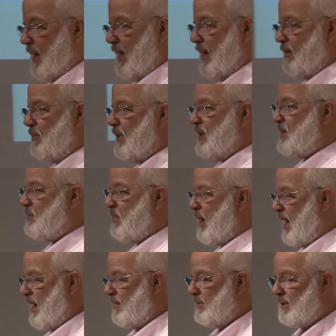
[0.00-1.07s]
It was
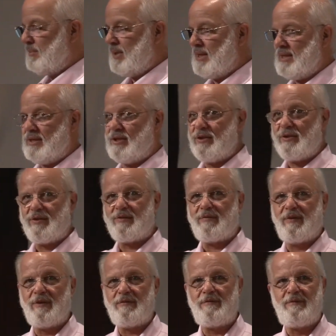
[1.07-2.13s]
probably used
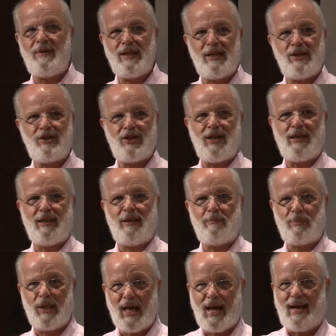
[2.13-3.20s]
for finishing the
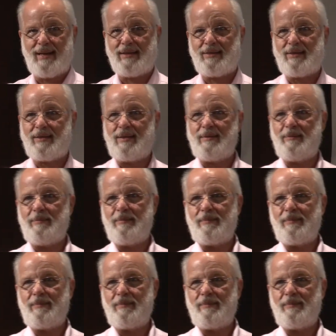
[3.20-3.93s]
blocks.